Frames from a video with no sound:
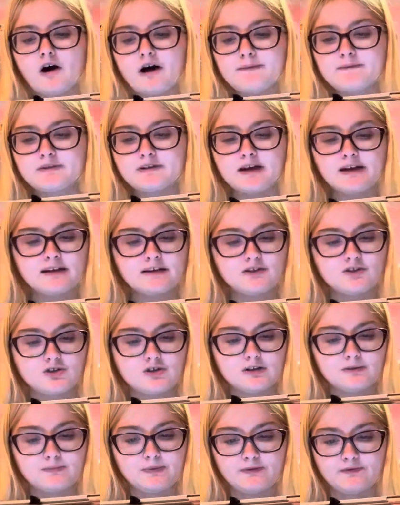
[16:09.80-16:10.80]
I'm saying is
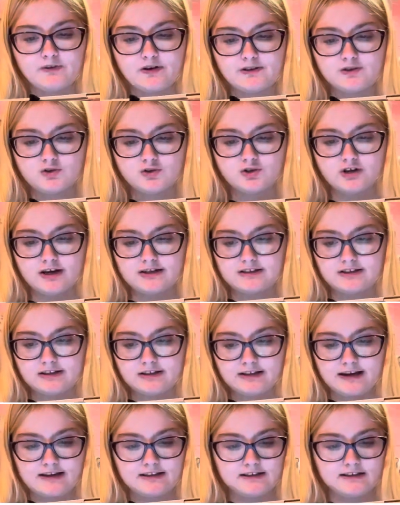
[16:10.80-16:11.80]
just be friends with Jesse
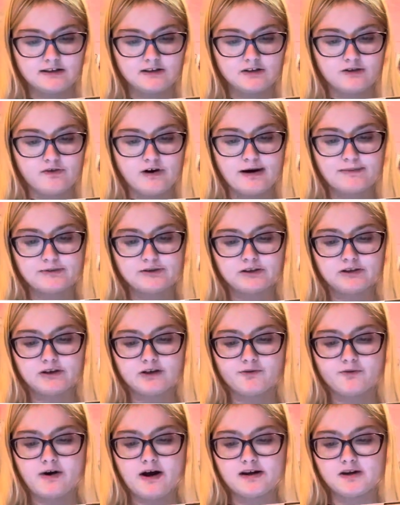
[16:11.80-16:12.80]
and that's it. You're
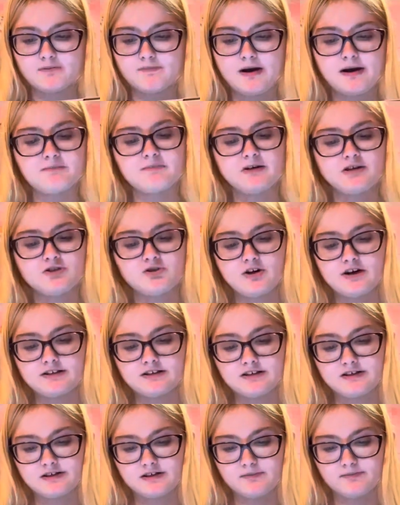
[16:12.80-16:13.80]
absolutely right. You may meet
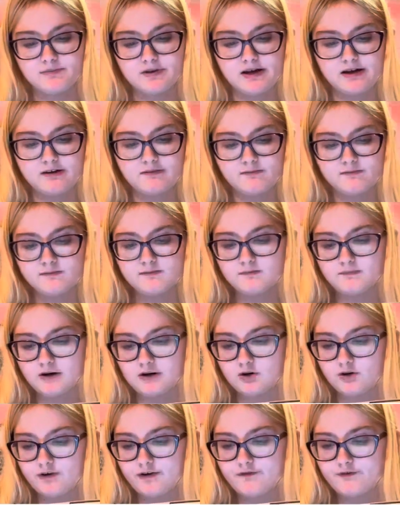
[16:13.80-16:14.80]
Jesse someday,
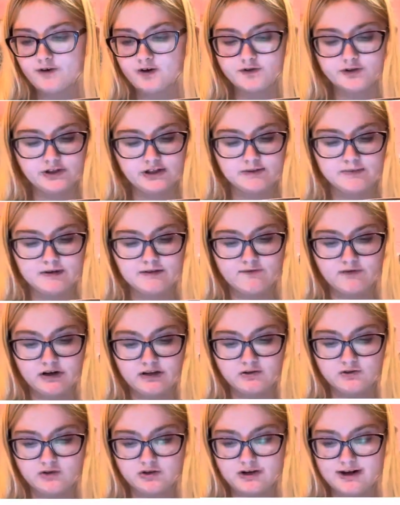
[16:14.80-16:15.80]
but going forward, just be
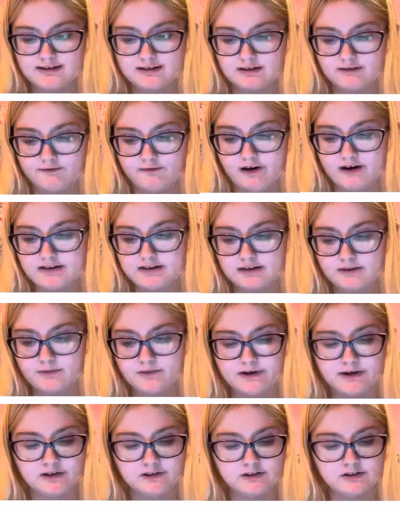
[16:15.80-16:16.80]
friends with Jesse and find
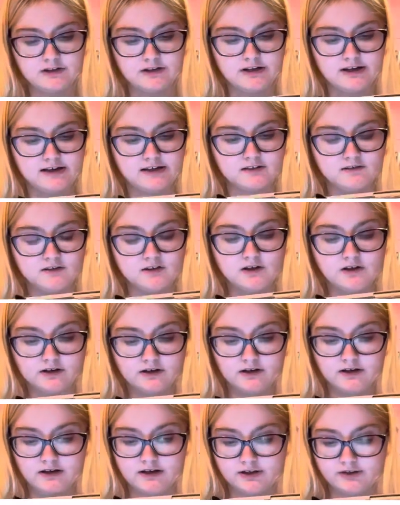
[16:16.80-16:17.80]
someone else today.
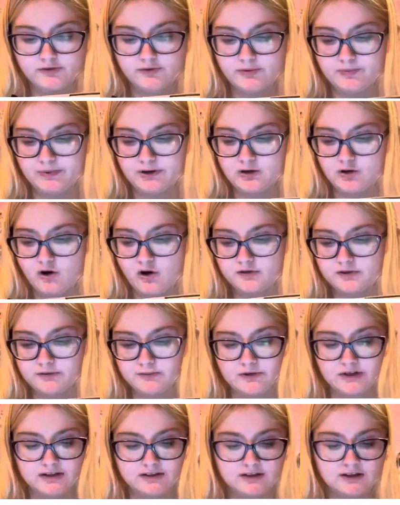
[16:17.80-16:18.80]
And you would be
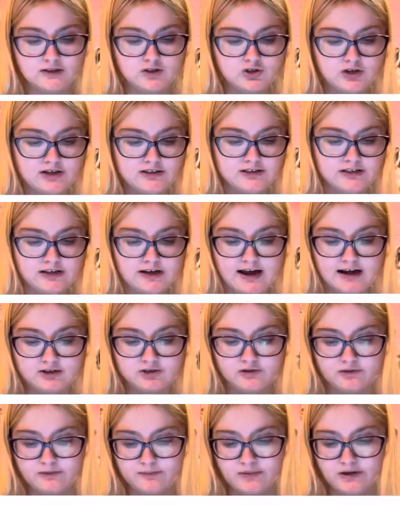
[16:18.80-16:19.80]
golden, because then Jesse and
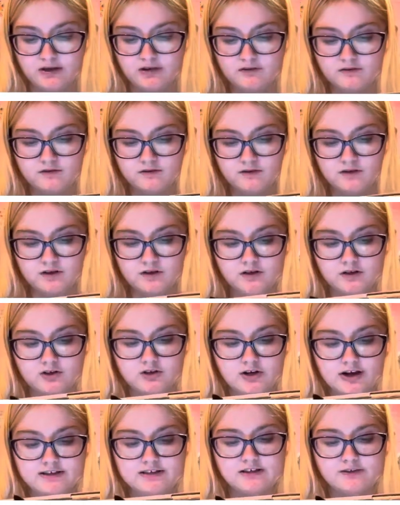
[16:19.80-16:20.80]
Ashley would be,
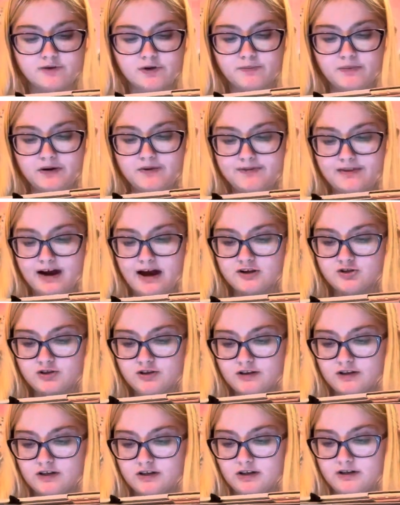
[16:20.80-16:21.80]
Jesse will be with
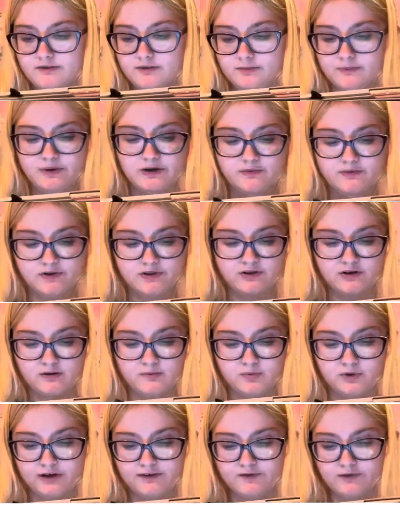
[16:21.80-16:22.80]
Ashley, and then you will be with your
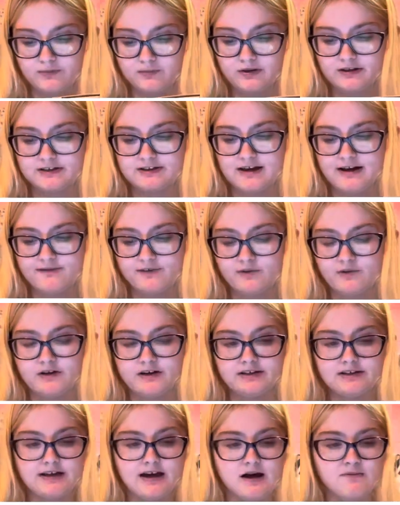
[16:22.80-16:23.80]
boyfriend. Plus, everyone
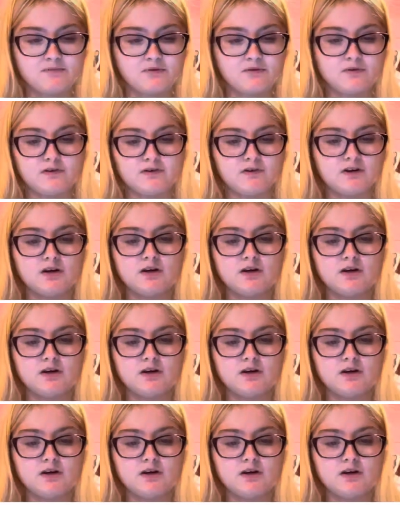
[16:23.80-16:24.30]
is happy. Well,